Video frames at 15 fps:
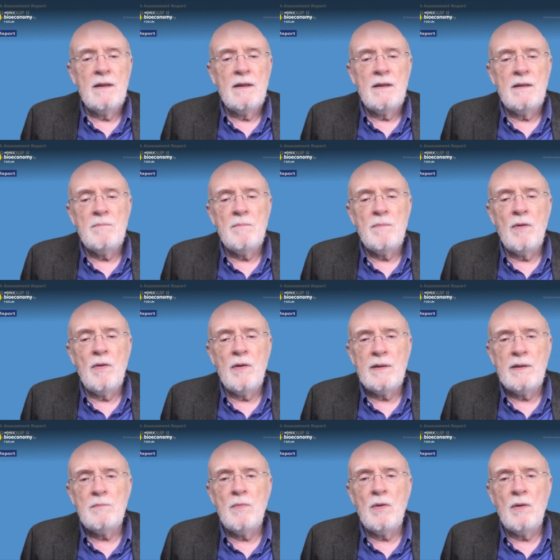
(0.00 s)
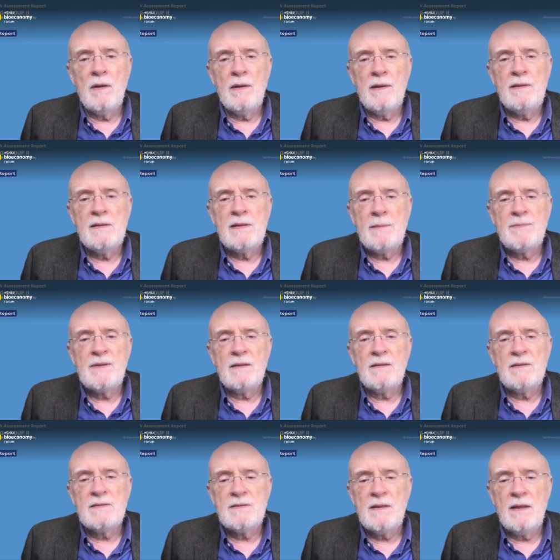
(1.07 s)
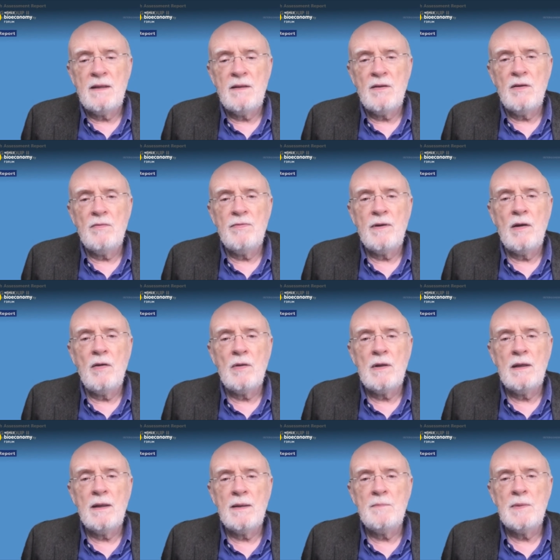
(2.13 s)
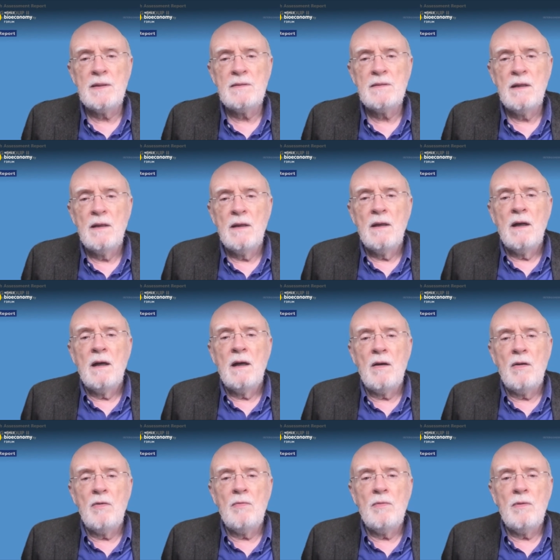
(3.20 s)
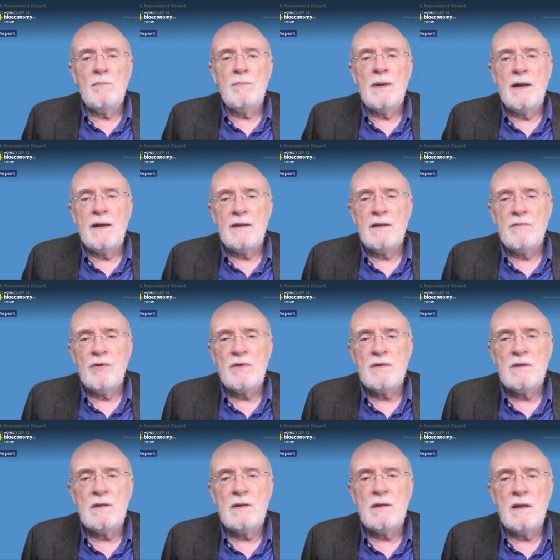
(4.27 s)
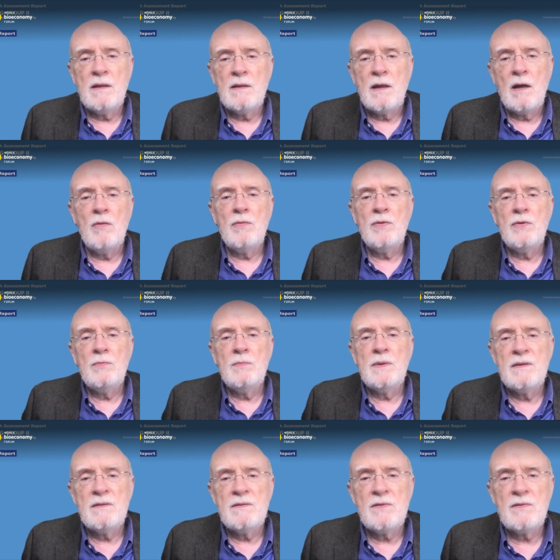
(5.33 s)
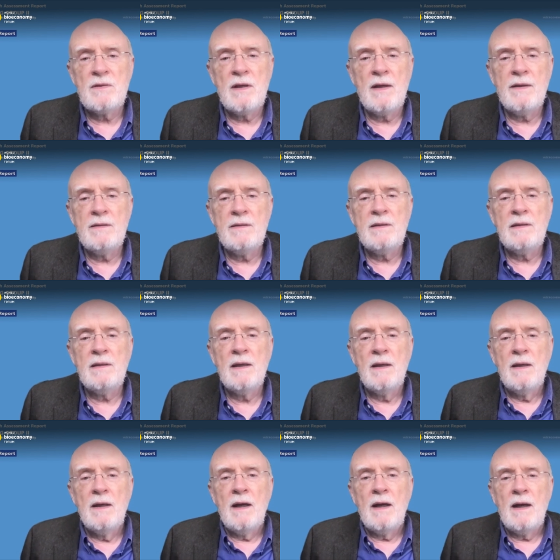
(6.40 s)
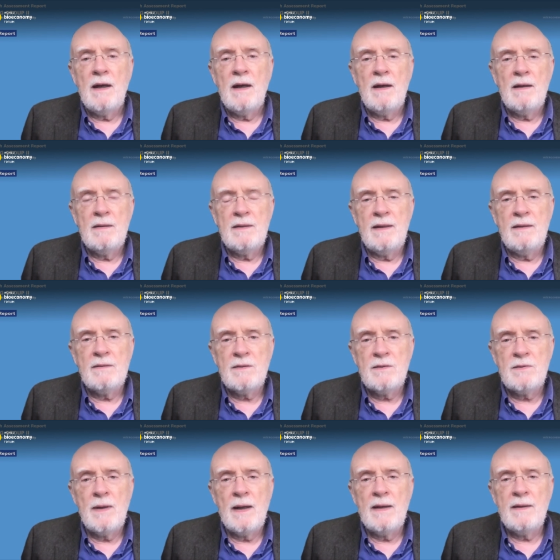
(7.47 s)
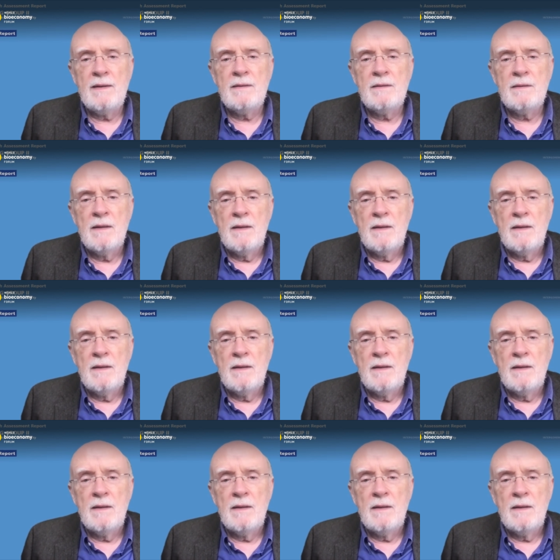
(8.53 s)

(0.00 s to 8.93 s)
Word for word: a more and more in-depth understanding of how climate, how biodiversity, and how human society are intertwined.